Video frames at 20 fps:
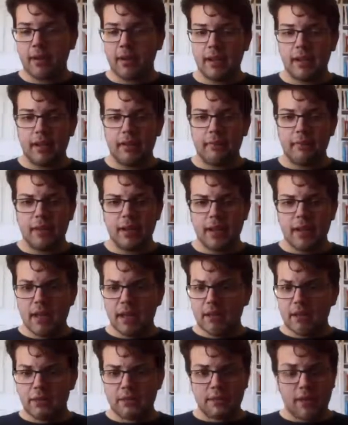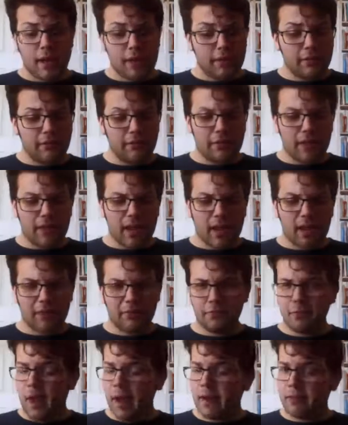Um, there's nothing really I
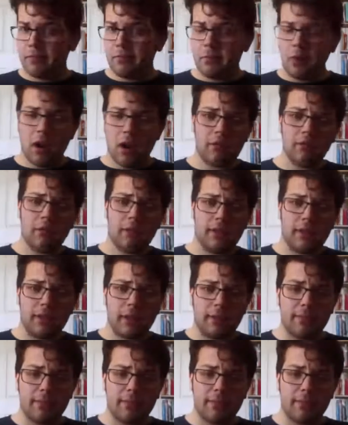could find wrong with it.